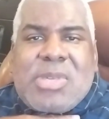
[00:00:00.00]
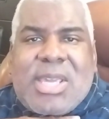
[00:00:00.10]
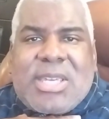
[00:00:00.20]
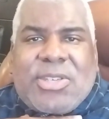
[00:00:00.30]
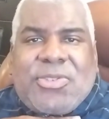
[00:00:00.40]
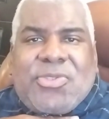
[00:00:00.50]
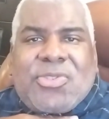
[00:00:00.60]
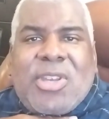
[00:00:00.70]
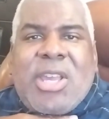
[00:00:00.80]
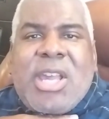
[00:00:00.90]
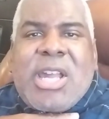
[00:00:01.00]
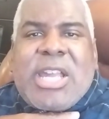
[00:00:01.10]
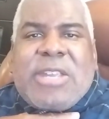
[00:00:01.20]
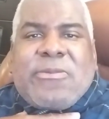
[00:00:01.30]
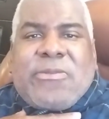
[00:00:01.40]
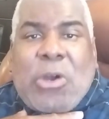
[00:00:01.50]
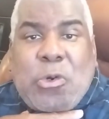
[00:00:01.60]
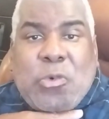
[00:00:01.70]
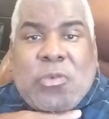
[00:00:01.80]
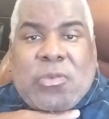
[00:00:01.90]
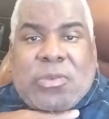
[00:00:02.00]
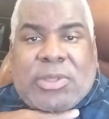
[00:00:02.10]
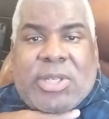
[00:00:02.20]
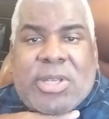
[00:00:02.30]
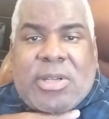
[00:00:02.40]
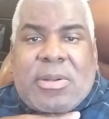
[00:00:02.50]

years involved